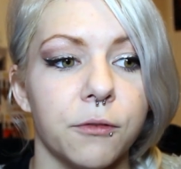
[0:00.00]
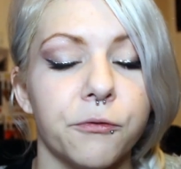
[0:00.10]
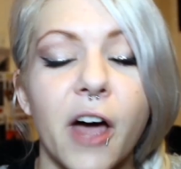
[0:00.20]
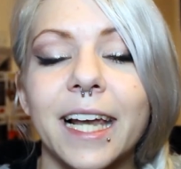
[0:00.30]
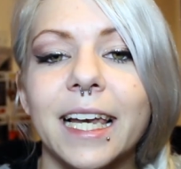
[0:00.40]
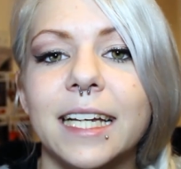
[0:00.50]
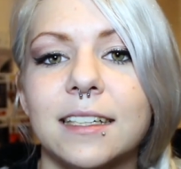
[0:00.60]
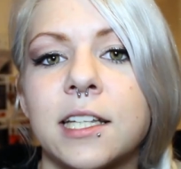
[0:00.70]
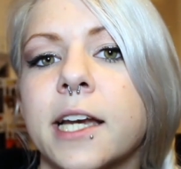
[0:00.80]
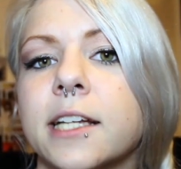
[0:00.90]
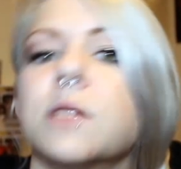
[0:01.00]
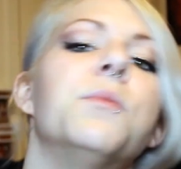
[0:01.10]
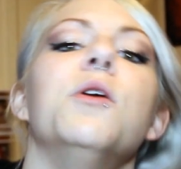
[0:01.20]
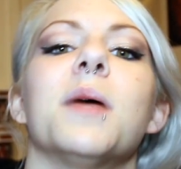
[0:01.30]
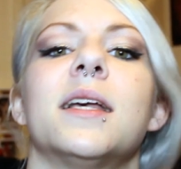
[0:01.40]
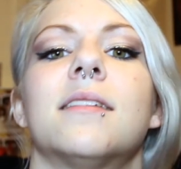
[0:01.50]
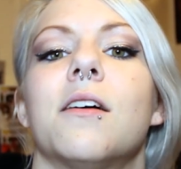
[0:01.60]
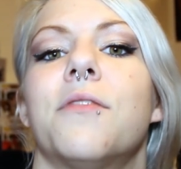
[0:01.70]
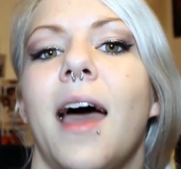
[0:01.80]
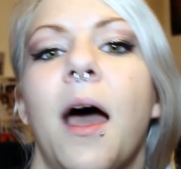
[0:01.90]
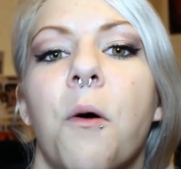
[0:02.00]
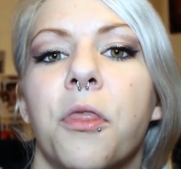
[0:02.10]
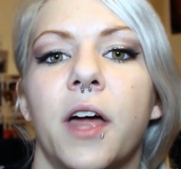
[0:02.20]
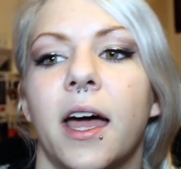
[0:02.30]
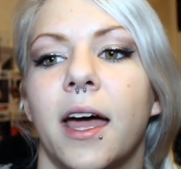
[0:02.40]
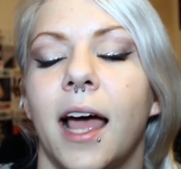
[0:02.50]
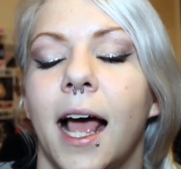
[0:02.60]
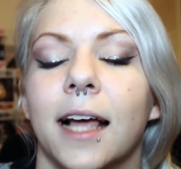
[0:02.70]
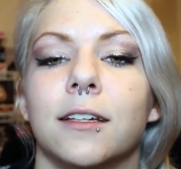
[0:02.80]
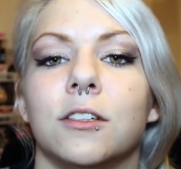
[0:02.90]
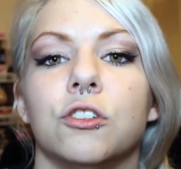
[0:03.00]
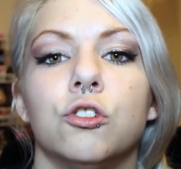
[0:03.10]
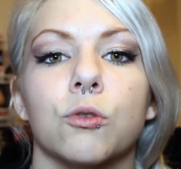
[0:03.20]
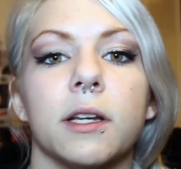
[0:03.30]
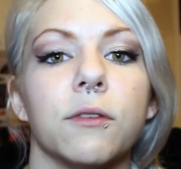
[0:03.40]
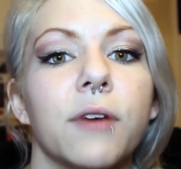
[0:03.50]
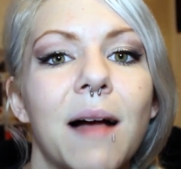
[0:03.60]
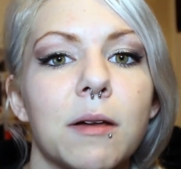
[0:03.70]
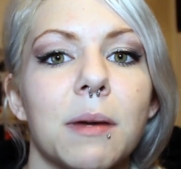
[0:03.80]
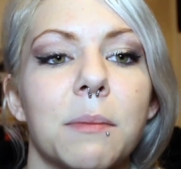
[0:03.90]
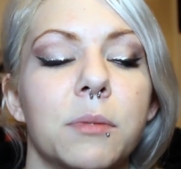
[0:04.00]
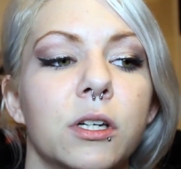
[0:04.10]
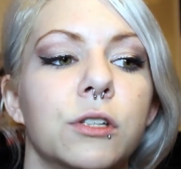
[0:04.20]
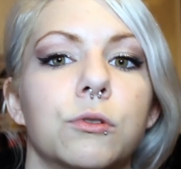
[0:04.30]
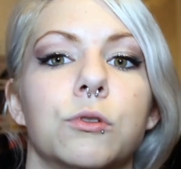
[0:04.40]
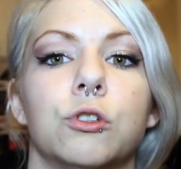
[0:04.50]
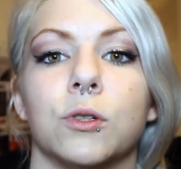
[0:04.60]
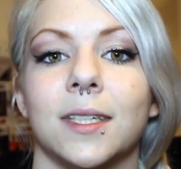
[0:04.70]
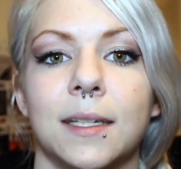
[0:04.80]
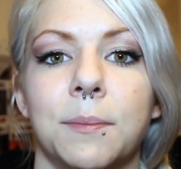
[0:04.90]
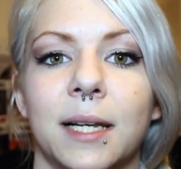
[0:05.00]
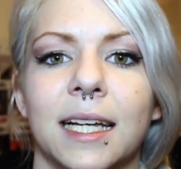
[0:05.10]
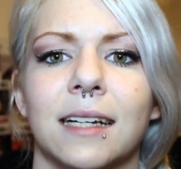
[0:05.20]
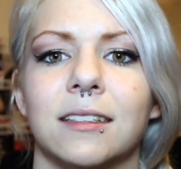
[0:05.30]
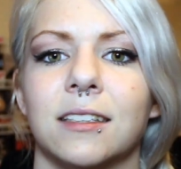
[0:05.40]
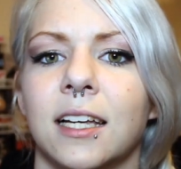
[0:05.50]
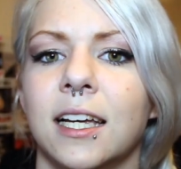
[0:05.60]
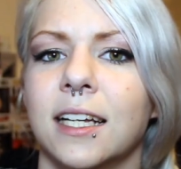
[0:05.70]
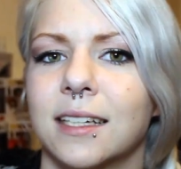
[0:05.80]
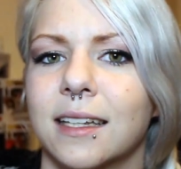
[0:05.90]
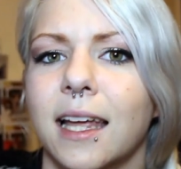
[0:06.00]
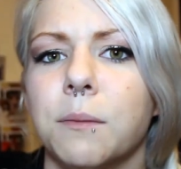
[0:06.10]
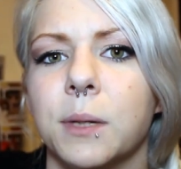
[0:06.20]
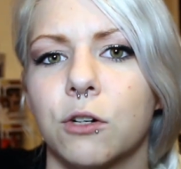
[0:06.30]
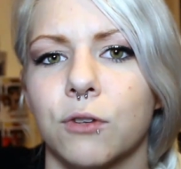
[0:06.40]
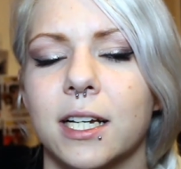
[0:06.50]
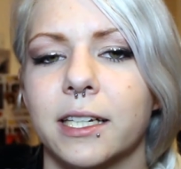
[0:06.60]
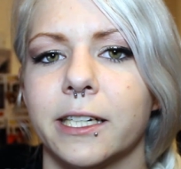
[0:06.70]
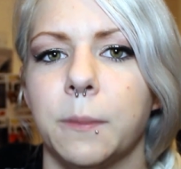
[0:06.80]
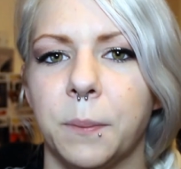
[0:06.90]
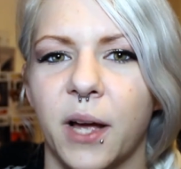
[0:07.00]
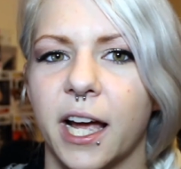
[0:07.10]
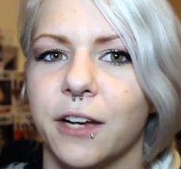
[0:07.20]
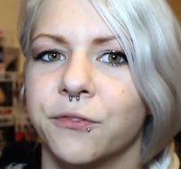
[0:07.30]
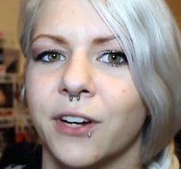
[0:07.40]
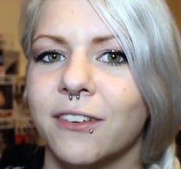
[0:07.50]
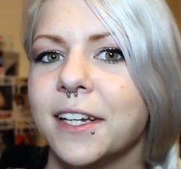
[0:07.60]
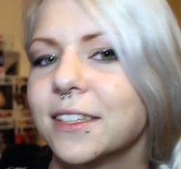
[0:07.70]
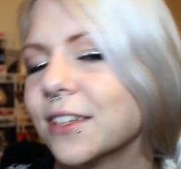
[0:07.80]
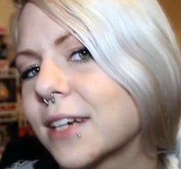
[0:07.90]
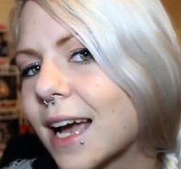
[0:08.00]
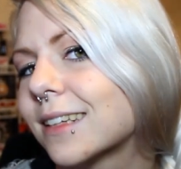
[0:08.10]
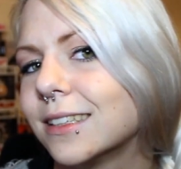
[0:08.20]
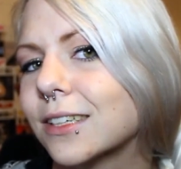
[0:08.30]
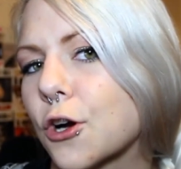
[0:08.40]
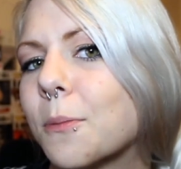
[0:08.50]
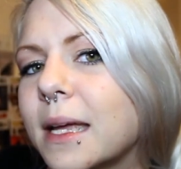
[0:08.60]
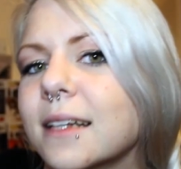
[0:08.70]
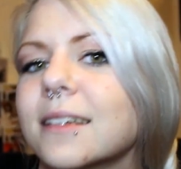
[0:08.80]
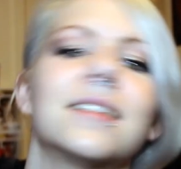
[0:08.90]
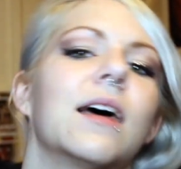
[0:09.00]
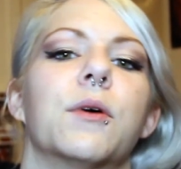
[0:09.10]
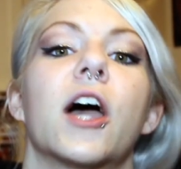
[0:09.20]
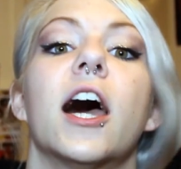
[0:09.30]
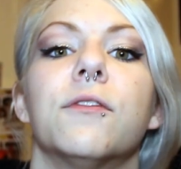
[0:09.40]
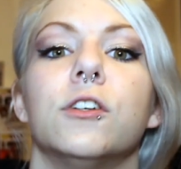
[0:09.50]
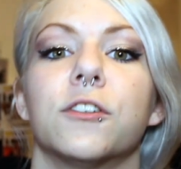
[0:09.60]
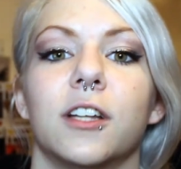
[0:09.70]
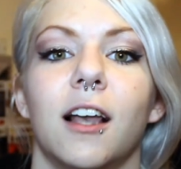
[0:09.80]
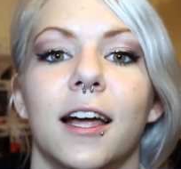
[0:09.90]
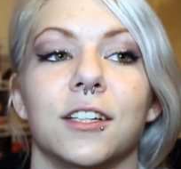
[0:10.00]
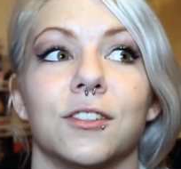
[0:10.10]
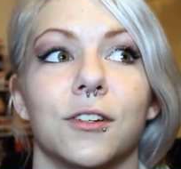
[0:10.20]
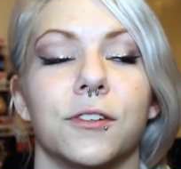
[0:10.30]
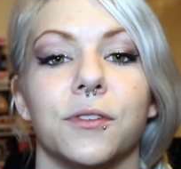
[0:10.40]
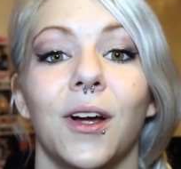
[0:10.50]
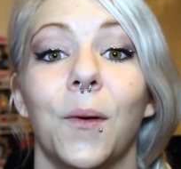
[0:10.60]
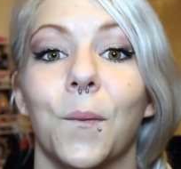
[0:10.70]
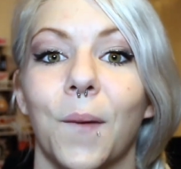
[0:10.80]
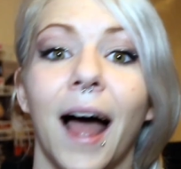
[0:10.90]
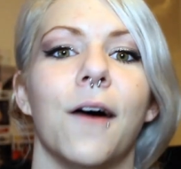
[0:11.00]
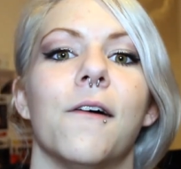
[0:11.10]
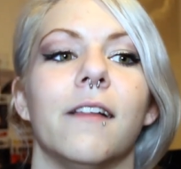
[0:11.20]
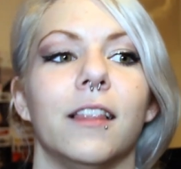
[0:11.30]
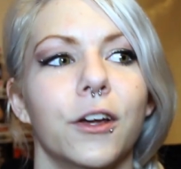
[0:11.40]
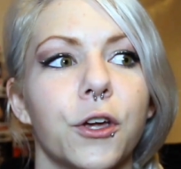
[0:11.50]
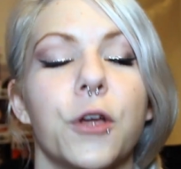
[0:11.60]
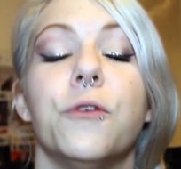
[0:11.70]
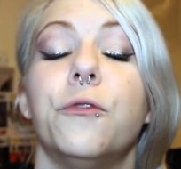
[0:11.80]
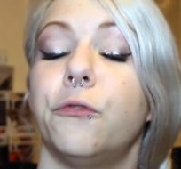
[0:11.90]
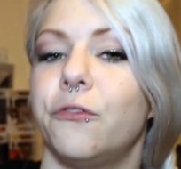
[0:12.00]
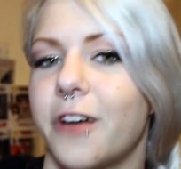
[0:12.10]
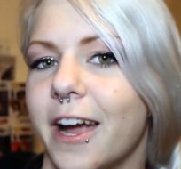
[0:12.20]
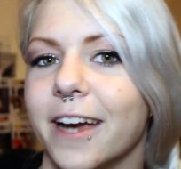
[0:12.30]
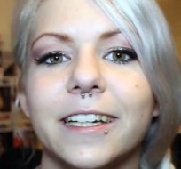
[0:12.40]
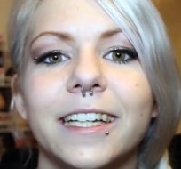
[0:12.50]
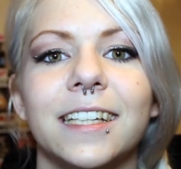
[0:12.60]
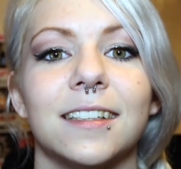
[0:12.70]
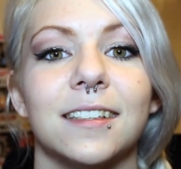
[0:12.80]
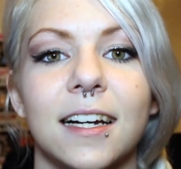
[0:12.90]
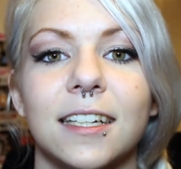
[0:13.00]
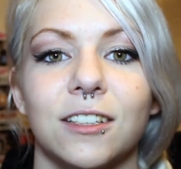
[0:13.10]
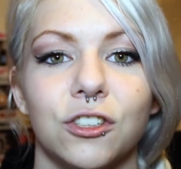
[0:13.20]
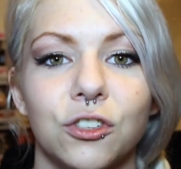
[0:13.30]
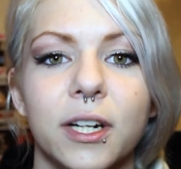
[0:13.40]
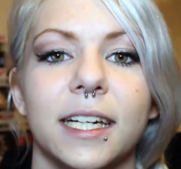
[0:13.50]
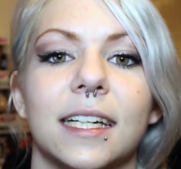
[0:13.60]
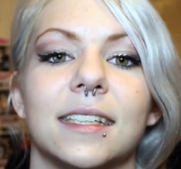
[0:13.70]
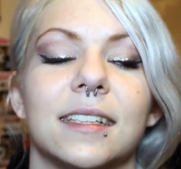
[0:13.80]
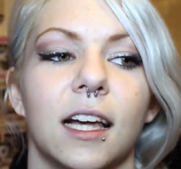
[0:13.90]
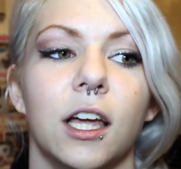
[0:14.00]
finally deciding to put myself out there and join family members or join siblings, to then be greeted by very sarcastic comments that were kind of along the lines of, "Wow, look who finally decided to join us."